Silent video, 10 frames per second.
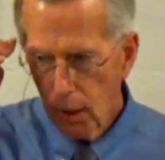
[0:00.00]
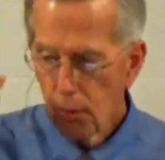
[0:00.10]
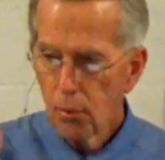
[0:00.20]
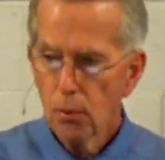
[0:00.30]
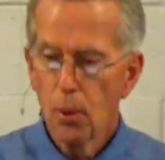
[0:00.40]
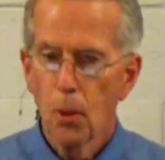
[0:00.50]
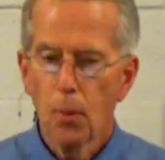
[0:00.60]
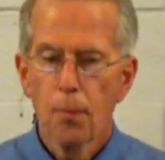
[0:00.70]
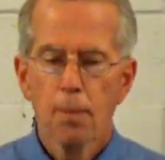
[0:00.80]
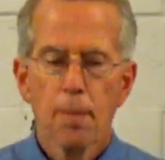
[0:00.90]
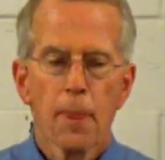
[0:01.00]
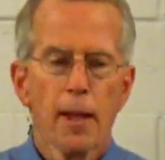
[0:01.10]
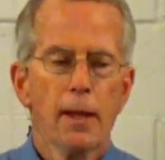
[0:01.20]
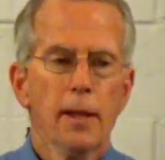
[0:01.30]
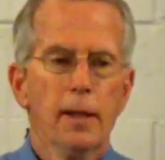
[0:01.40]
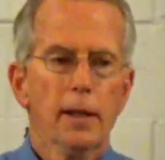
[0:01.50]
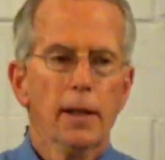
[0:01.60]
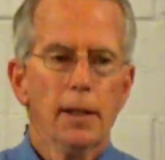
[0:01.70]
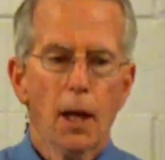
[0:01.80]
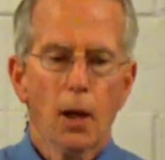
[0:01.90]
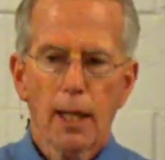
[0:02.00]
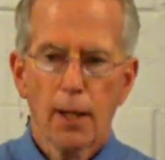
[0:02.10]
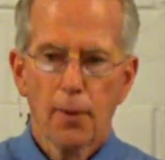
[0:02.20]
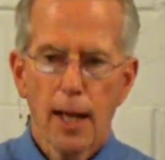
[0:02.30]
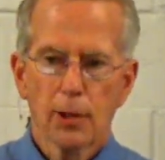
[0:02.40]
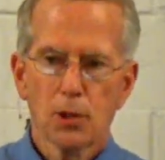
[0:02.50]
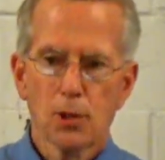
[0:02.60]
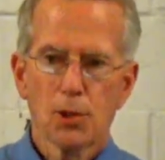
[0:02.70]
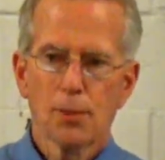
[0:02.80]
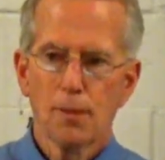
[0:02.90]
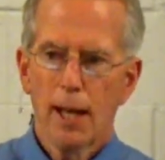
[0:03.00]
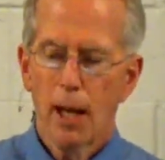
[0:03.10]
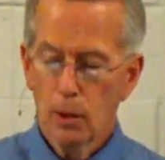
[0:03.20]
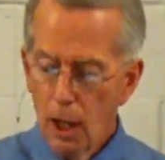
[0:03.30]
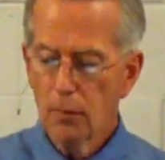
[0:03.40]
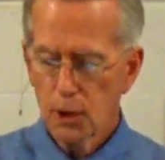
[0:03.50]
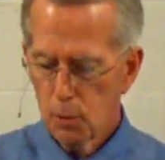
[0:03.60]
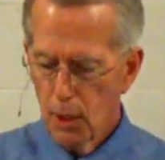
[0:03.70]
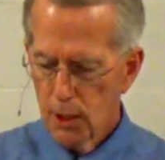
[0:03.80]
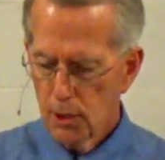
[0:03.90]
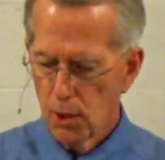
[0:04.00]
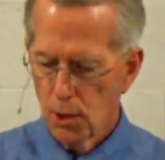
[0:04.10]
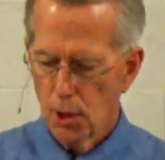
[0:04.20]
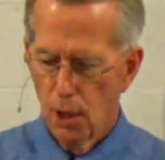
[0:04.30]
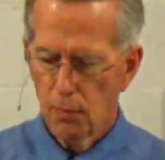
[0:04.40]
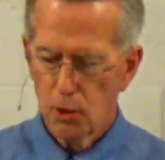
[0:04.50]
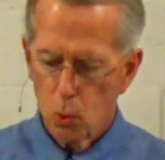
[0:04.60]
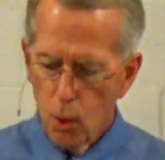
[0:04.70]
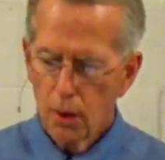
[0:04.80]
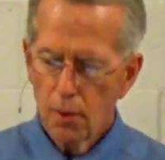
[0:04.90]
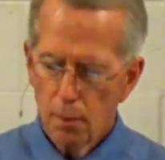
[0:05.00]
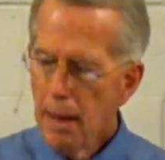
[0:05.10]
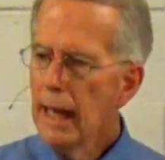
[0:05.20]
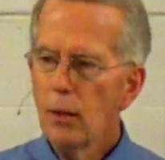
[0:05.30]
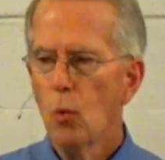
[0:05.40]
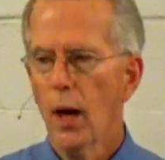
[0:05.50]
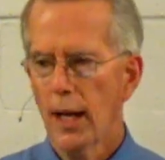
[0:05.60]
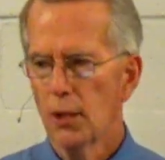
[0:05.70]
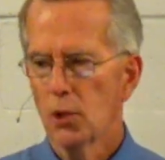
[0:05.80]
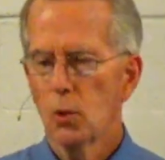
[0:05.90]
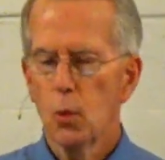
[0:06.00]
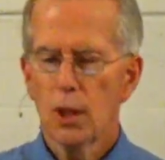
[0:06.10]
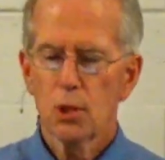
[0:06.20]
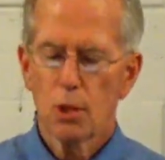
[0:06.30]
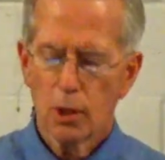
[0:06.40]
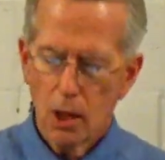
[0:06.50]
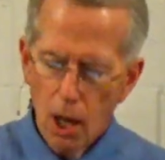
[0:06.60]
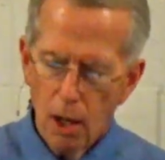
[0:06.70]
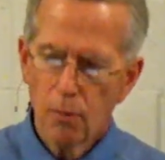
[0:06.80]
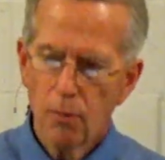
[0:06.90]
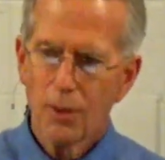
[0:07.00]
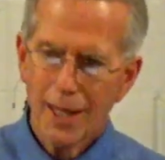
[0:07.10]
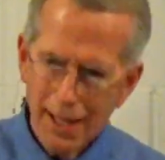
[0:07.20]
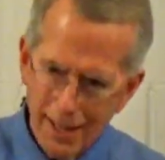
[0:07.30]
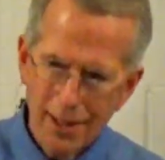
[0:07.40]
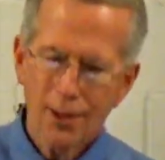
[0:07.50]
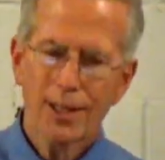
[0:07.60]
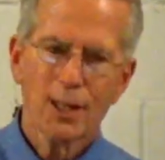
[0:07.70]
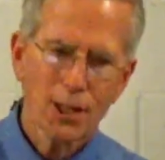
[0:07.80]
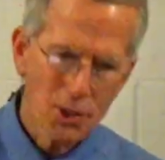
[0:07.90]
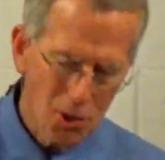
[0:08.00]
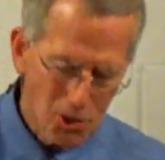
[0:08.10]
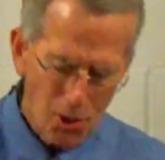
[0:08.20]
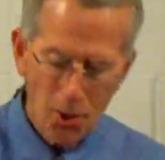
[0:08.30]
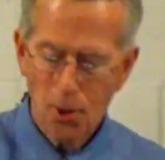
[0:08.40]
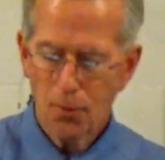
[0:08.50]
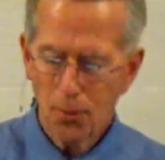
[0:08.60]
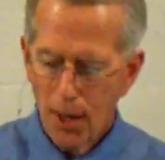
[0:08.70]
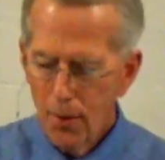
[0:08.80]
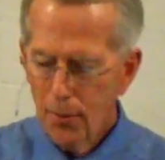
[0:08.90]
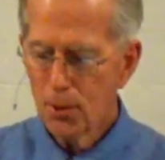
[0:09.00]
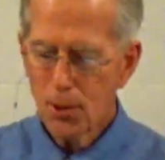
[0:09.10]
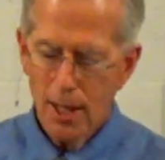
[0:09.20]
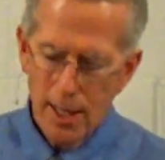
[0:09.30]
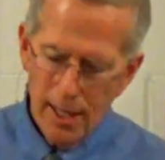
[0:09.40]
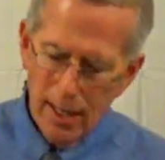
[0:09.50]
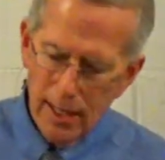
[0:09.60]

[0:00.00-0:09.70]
going through. Now, again, that's how love expresses itself. It's one of the main ways in which love, care, and concern for others